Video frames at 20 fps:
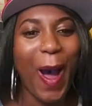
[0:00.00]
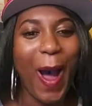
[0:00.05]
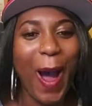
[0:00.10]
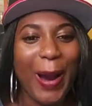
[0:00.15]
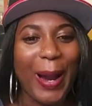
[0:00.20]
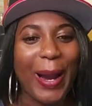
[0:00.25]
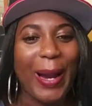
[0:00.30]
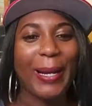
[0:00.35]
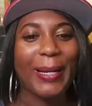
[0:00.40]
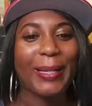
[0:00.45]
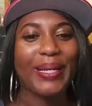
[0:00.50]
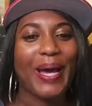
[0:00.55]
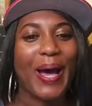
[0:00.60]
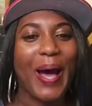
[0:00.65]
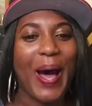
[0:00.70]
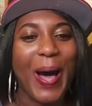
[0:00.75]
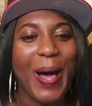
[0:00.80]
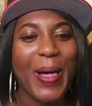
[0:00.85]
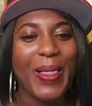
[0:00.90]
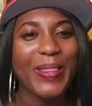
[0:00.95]
All right, the
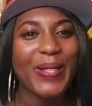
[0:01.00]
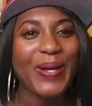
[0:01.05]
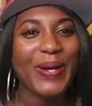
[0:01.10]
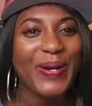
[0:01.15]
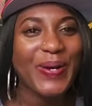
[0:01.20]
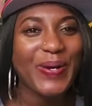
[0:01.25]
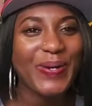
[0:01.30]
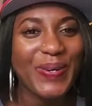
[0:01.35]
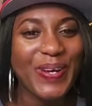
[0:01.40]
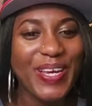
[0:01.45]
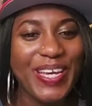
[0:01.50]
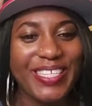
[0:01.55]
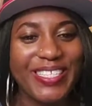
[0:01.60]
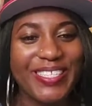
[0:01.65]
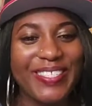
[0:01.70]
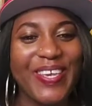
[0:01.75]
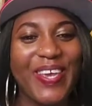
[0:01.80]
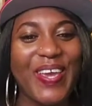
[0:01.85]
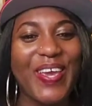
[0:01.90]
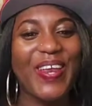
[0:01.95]
other
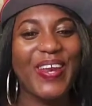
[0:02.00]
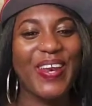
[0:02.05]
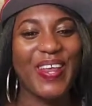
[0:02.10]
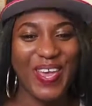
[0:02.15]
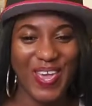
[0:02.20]
reason